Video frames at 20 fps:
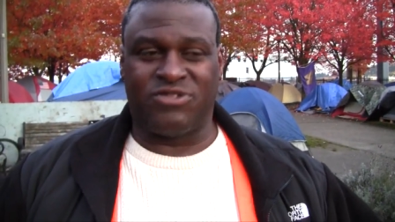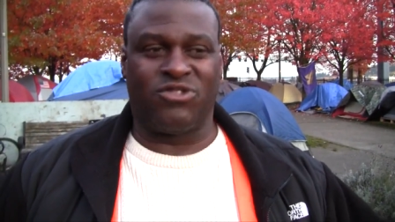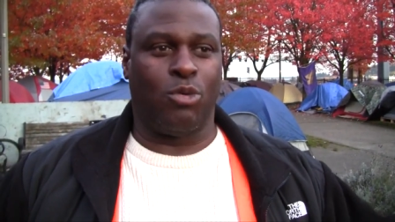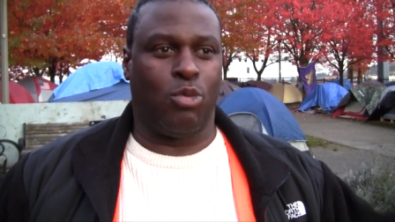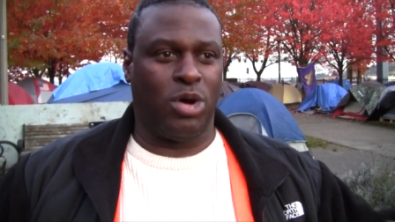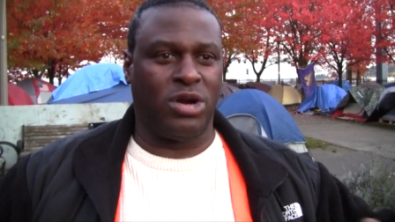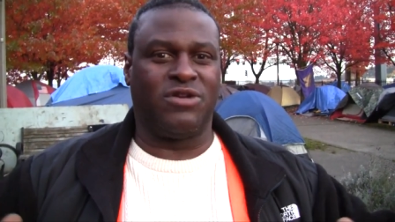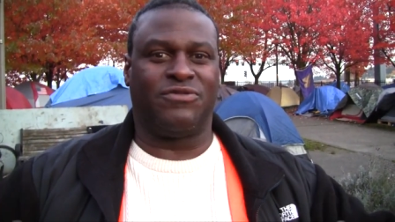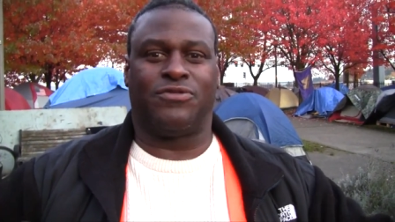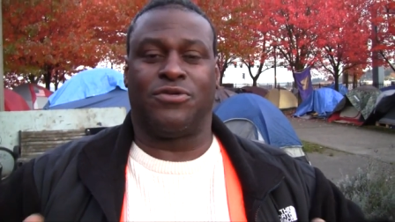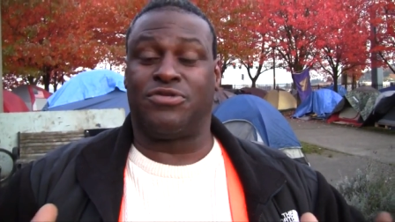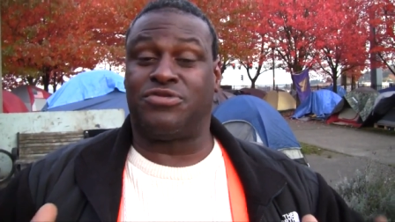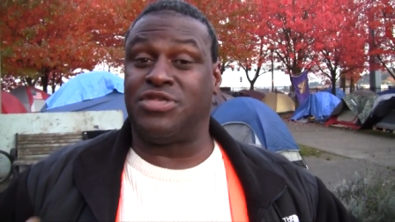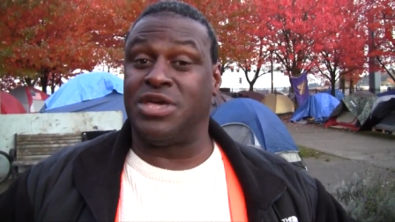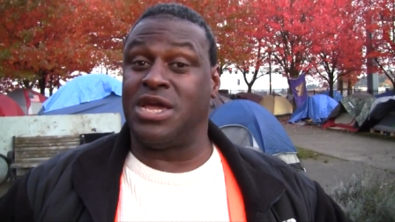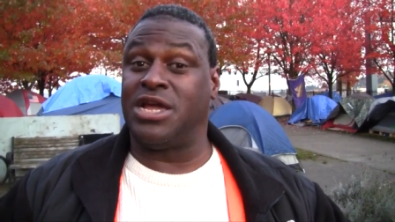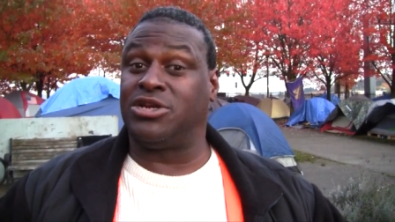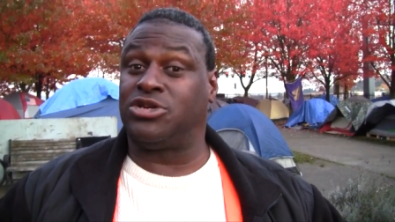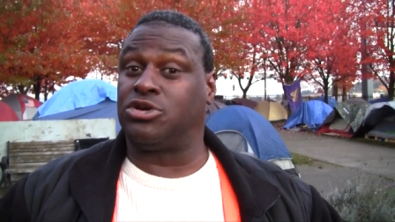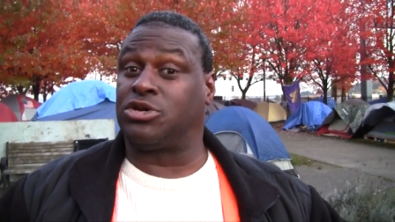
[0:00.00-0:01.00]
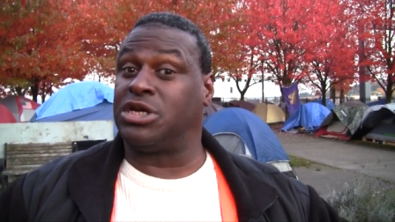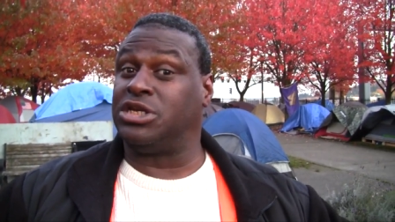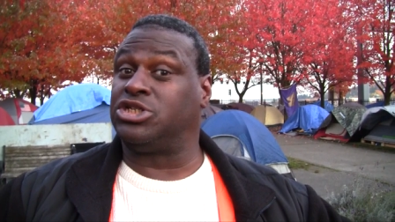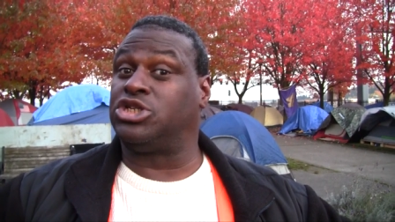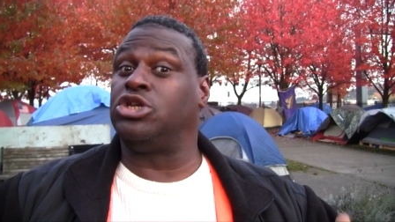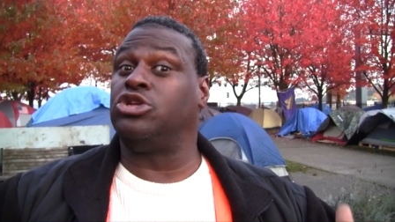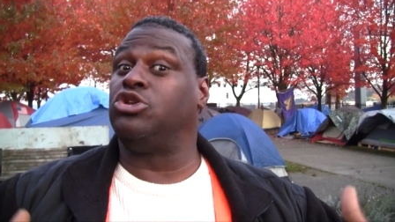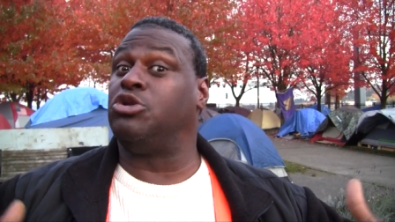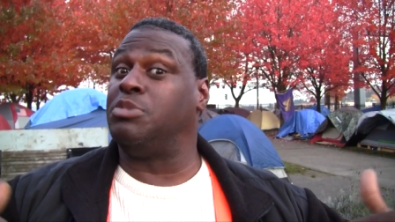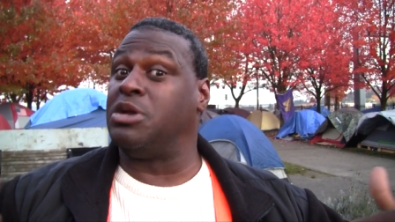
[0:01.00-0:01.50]
It's a wonderful thing to
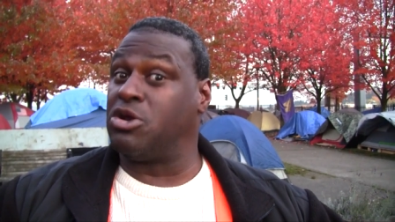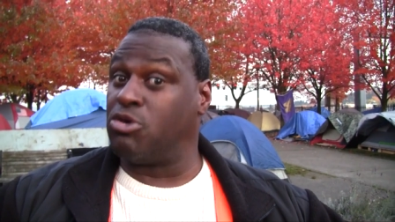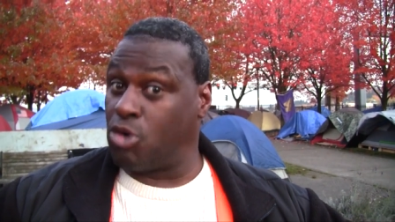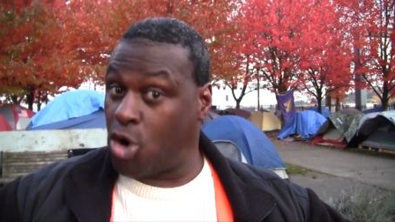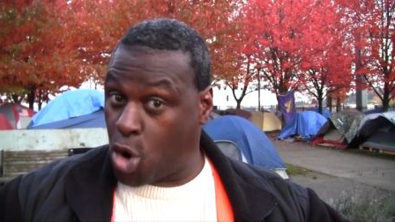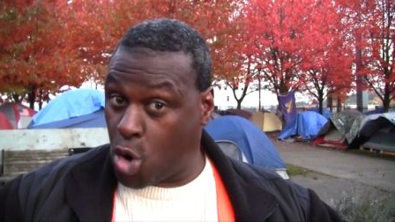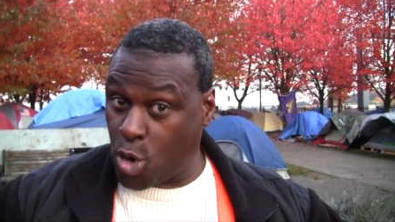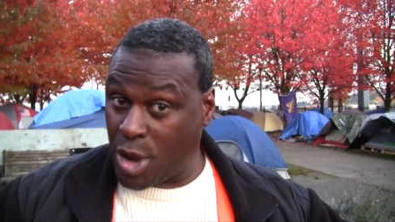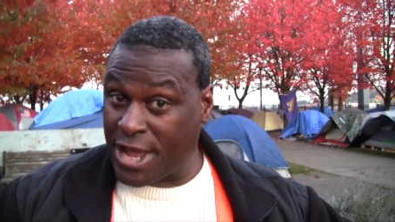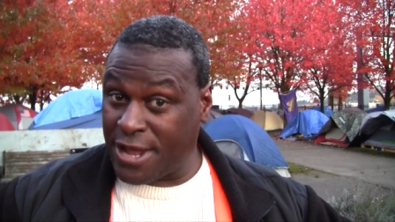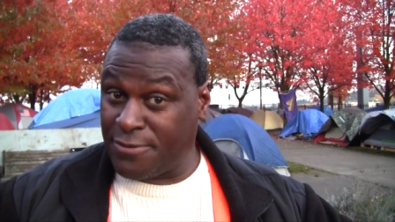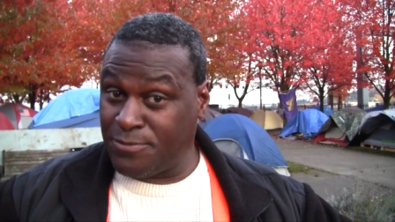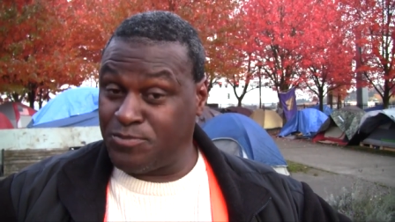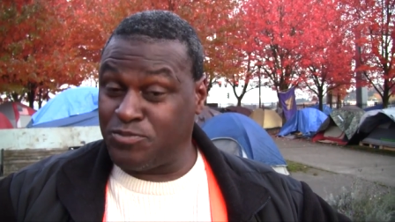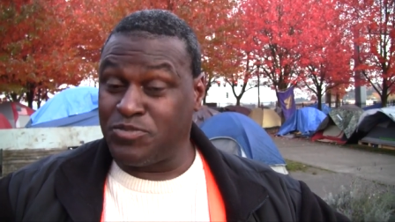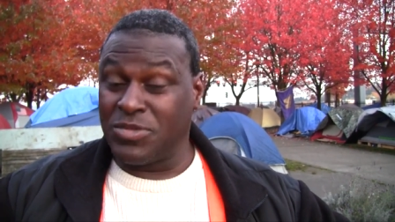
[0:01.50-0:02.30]
continue to be growing.